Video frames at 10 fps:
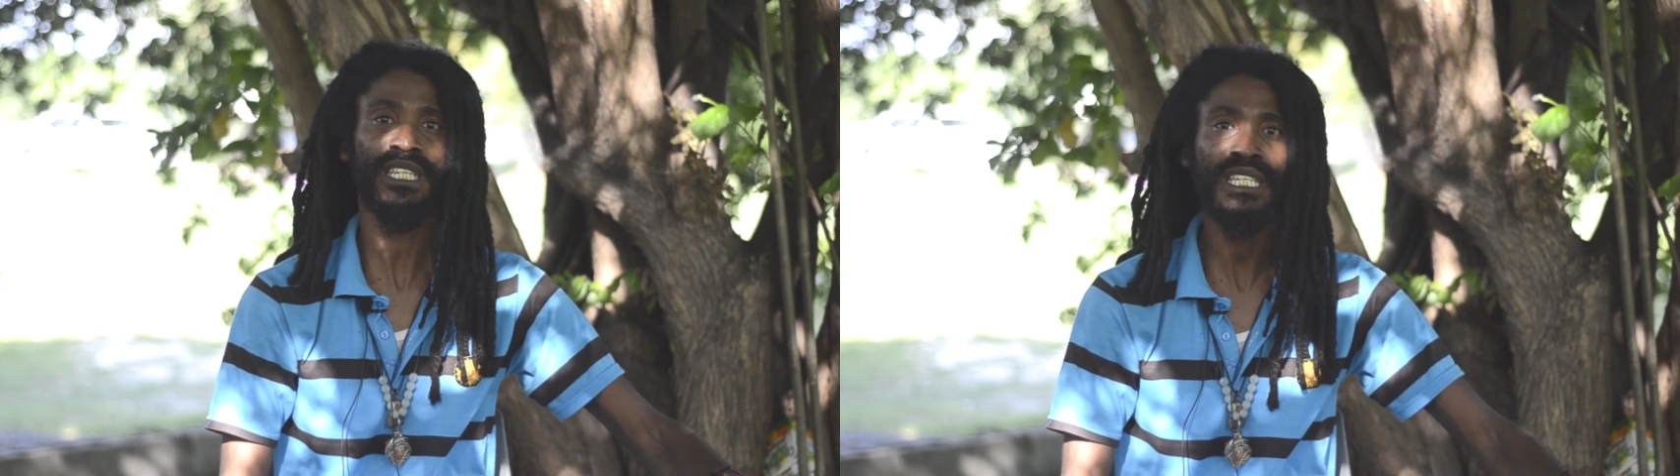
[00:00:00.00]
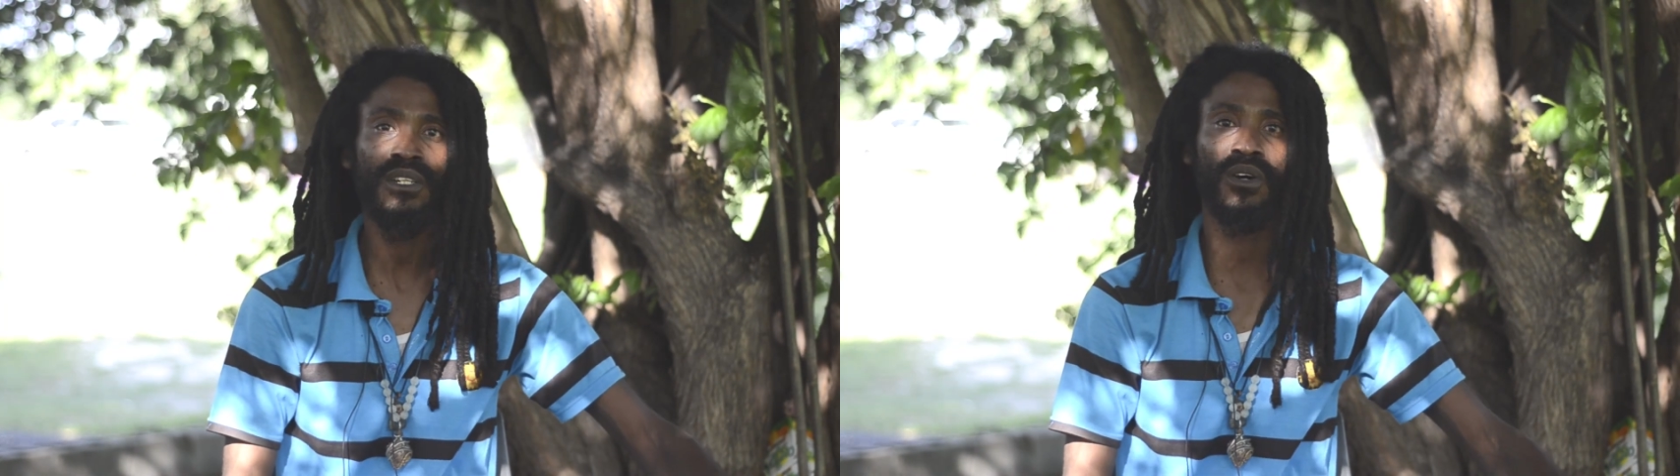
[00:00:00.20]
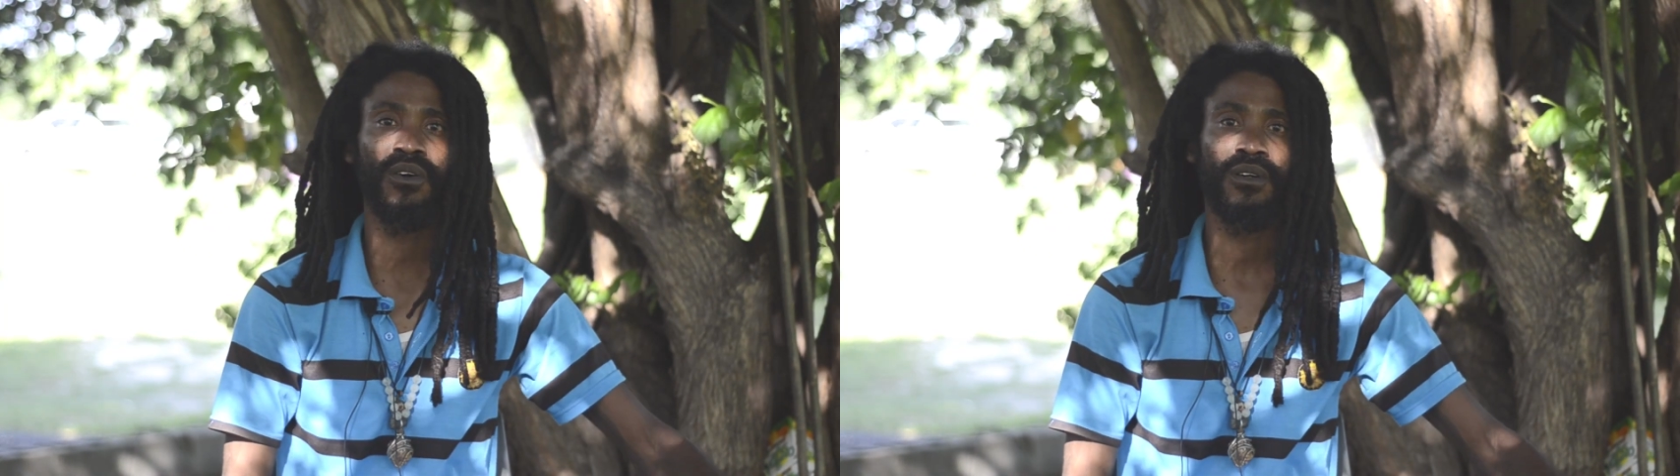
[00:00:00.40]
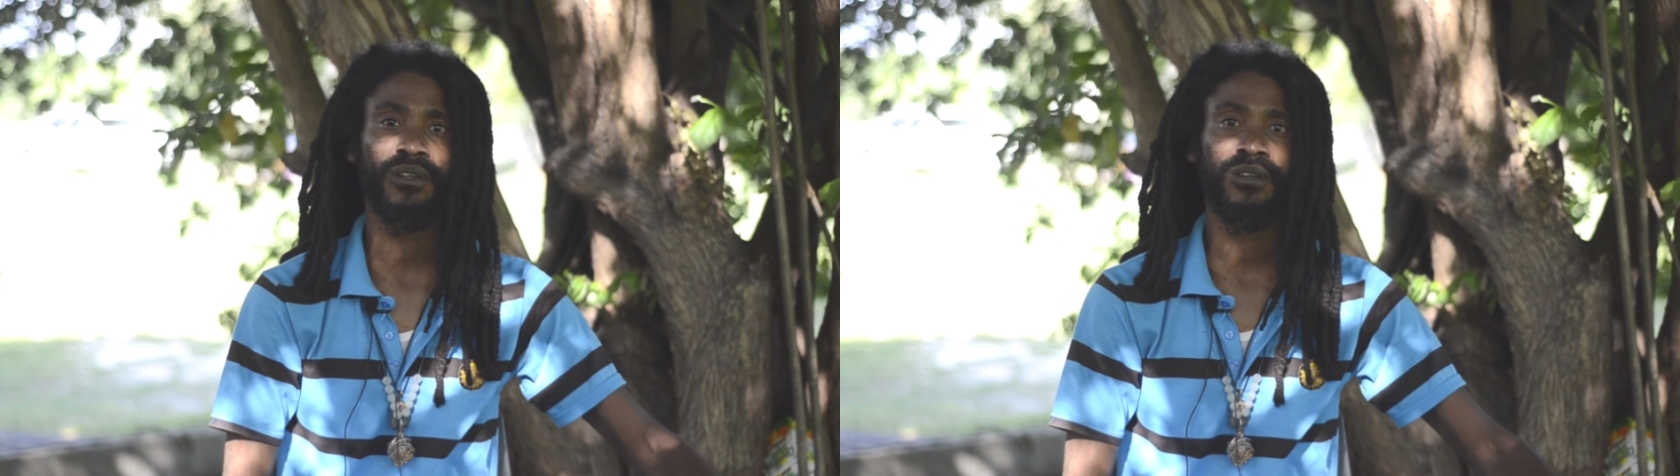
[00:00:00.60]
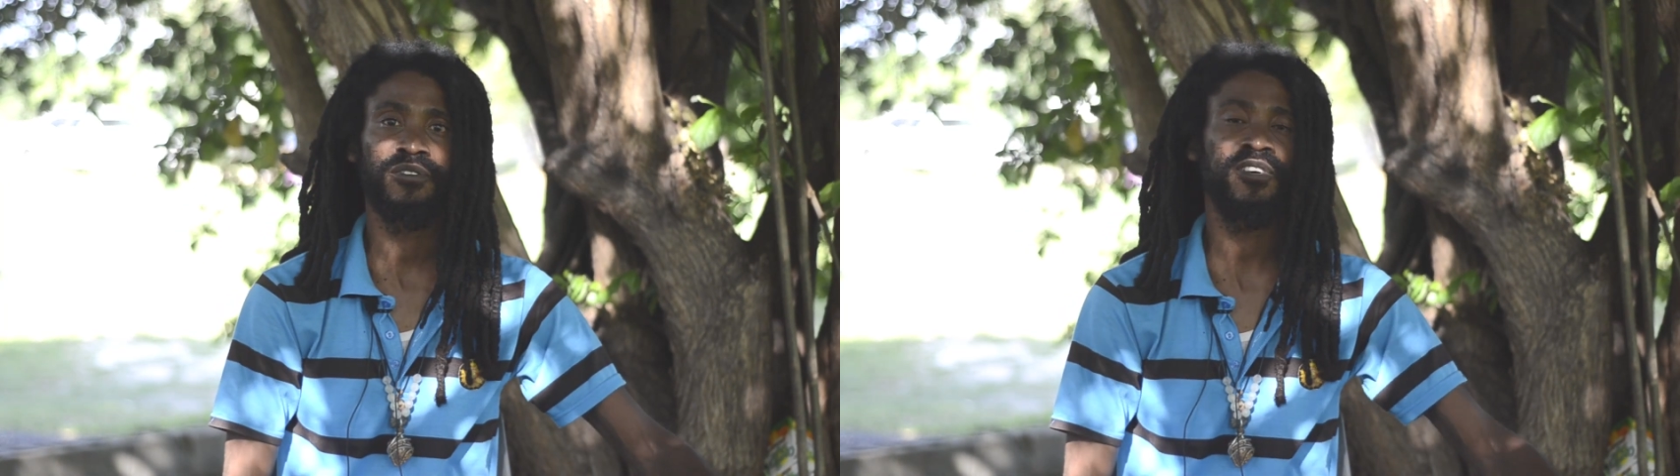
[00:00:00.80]
ego
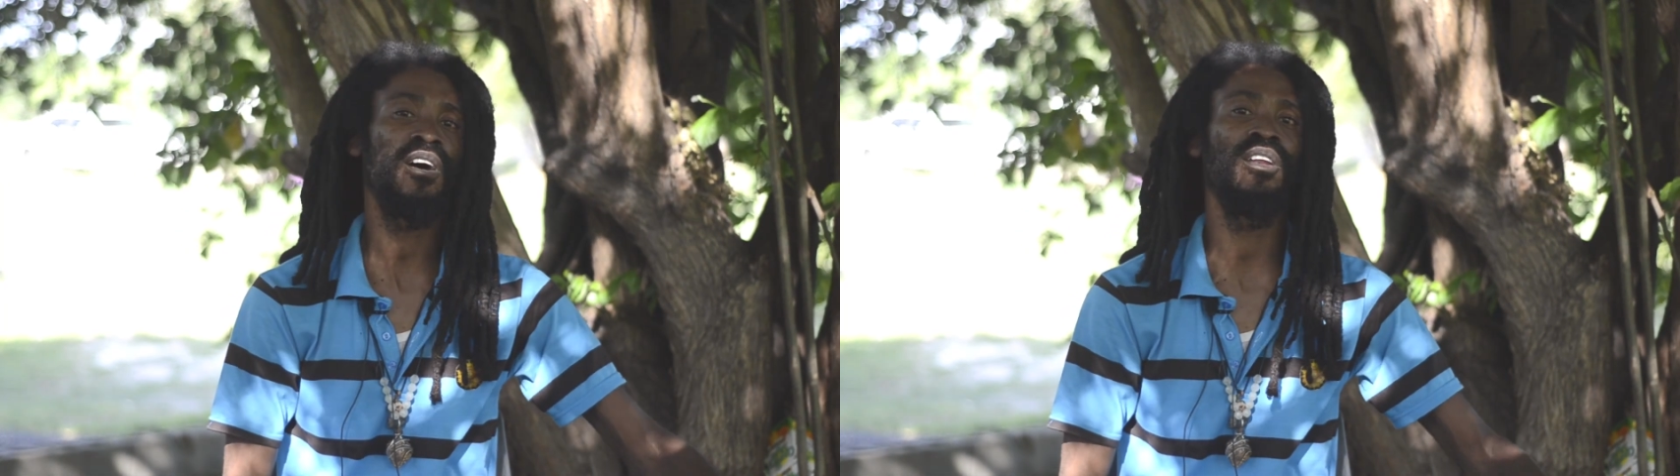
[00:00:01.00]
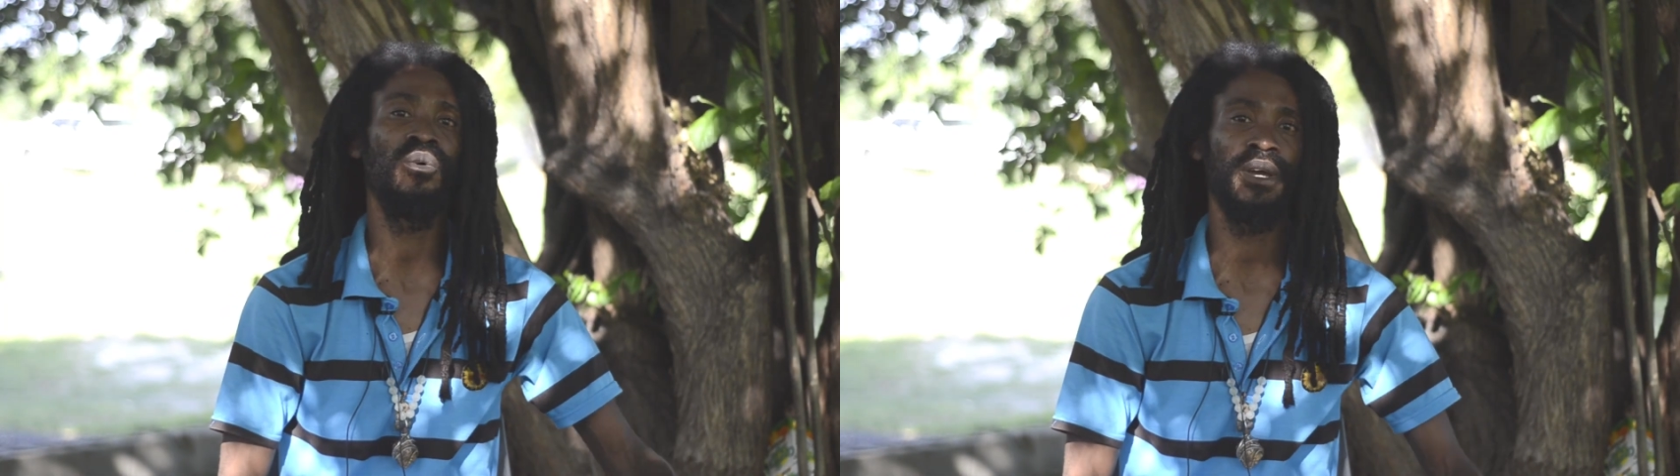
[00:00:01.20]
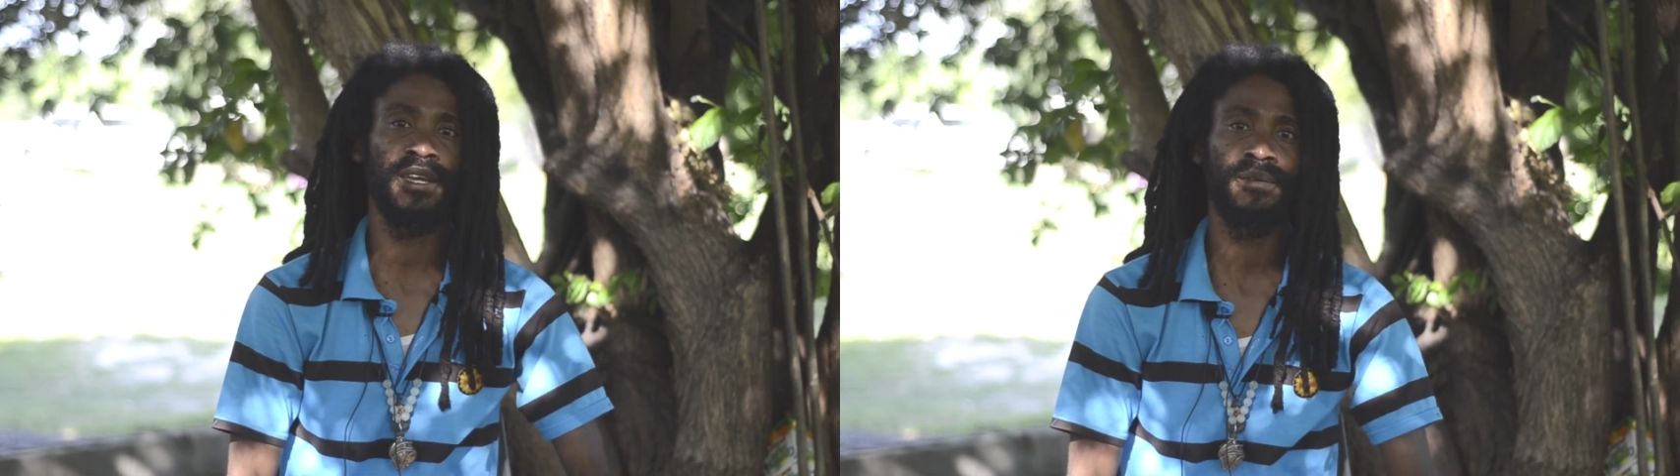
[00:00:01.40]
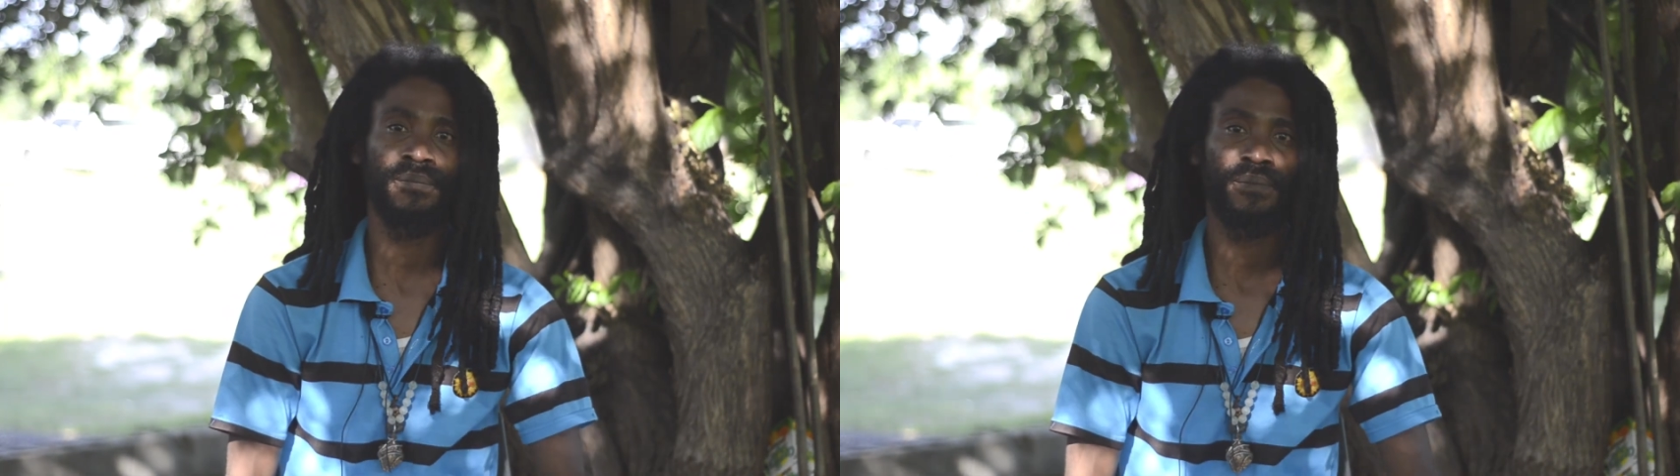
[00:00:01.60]
fall away,